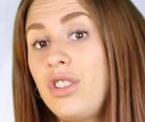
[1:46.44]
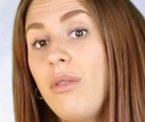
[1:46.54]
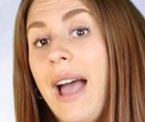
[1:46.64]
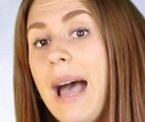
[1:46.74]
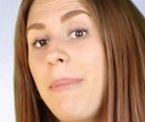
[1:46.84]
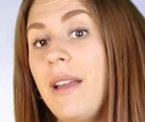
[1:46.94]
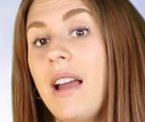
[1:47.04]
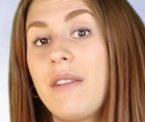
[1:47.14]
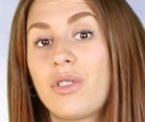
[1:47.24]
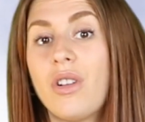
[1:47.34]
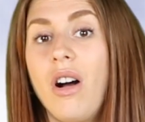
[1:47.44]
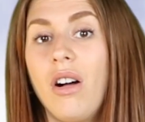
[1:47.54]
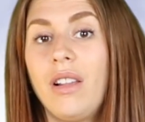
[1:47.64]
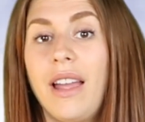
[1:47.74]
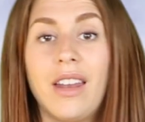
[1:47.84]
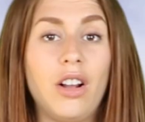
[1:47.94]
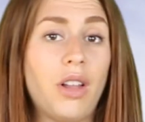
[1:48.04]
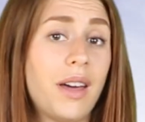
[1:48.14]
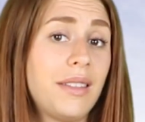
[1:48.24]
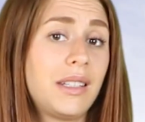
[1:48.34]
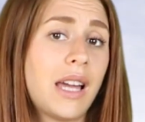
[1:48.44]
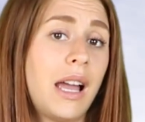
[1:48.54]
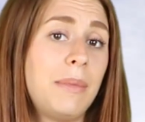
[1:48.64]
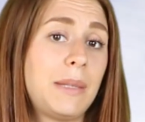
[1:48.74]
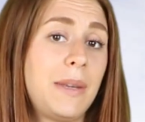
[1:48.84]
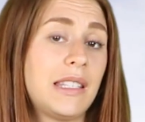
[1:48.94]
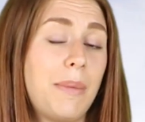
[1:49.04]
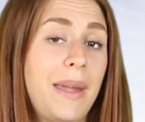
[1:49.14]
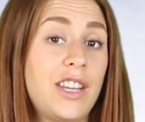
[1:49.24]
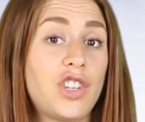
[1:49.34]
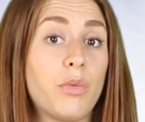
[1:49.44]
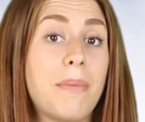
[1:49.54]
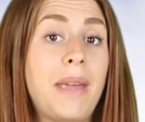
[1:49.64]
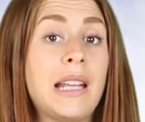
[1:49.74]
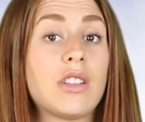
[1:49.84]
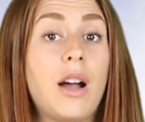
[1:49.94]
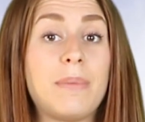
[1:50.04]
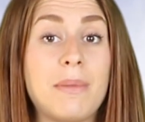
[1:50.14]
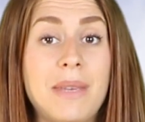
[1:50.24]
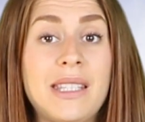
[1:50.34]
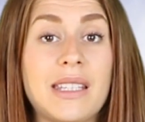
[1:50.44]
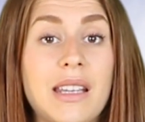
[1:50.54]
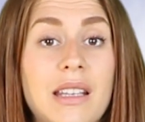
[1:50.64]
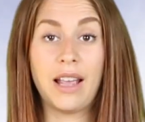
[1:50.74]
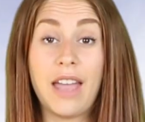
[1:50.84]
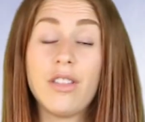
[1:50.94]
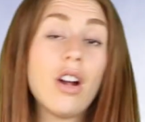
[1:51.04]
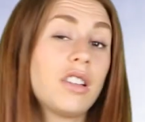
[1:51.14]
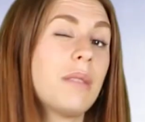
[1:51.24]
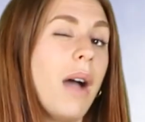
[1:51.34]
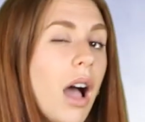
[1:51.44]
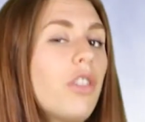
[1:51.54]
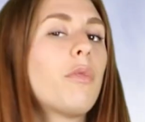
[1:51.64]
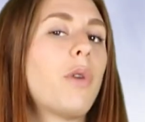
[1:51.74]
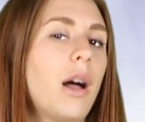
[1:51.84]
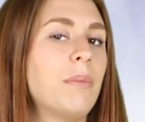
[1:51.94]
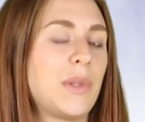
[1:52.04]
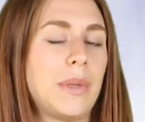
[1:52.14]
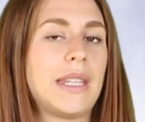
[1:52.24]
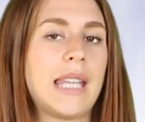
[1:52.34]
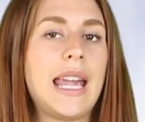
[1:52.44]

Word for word: do happen after all, and a lot of the time it's because the patient remains optimistic. And there are some other problems with this